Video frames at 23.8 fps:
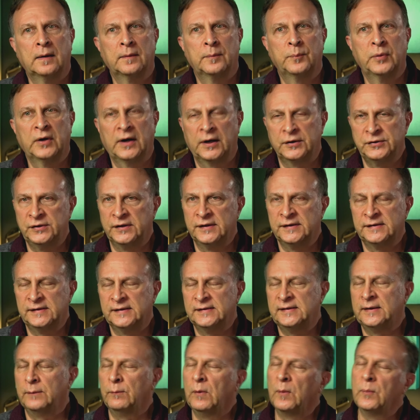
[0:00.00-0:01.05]
production
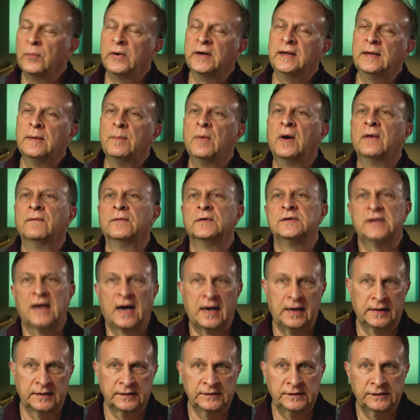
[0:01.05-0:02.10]
assistant, will bring them over
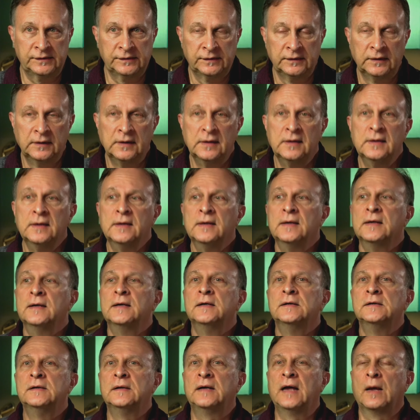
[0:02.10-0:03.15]
to us
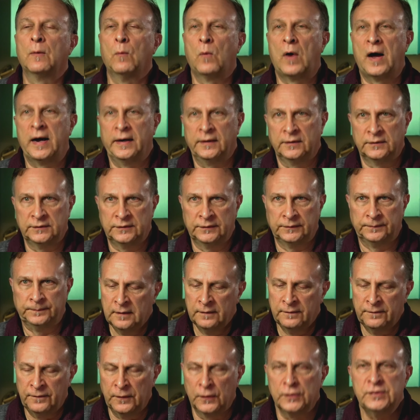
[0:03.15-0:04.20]
to get wired.
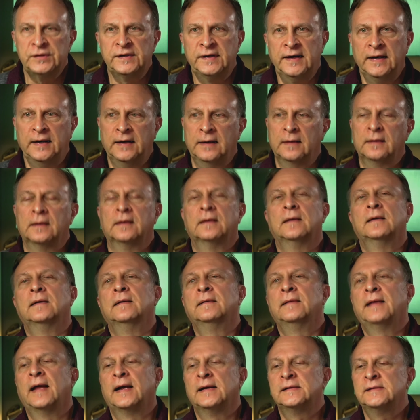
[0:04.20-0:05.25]
First thing
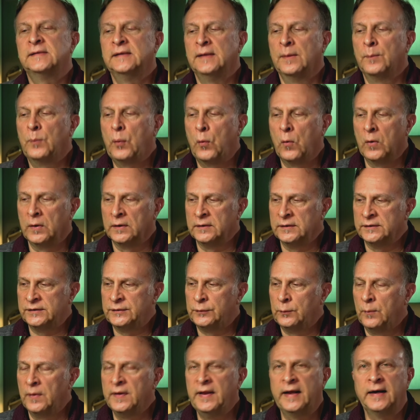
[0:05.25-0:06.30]
that's
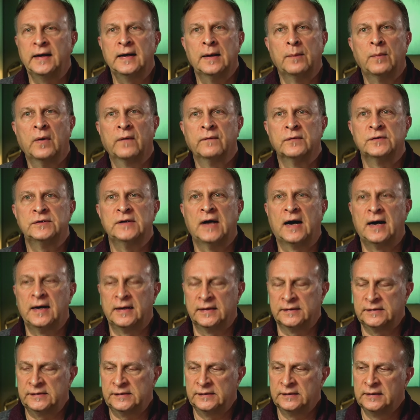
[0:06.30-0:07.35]
important when they come over to
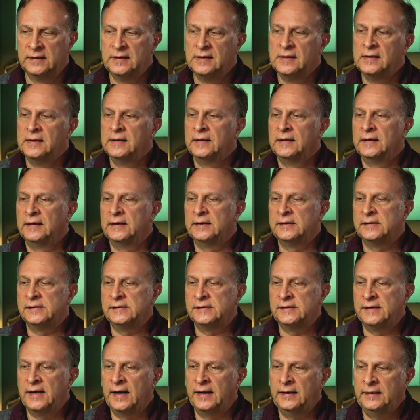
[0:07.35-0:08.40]
us
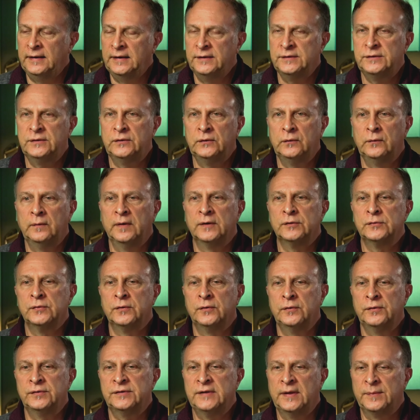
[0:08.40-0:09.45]
is they need to
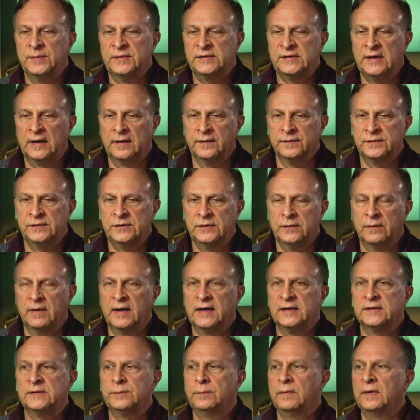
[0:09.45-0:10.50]
introduce themselves to
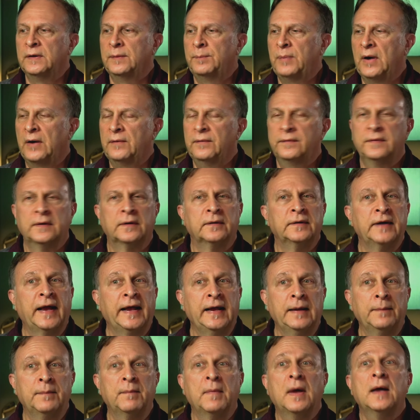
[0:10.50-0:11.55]
us with both their
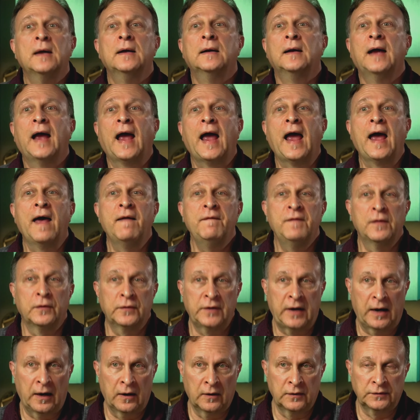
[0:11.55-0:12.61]
name and their
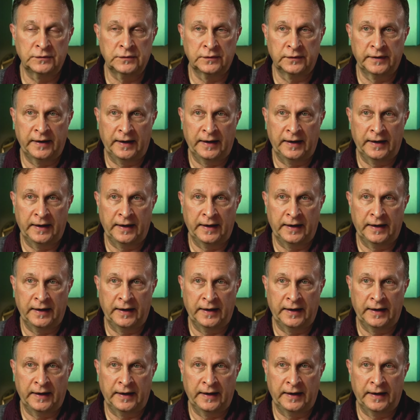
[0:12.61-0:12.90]
character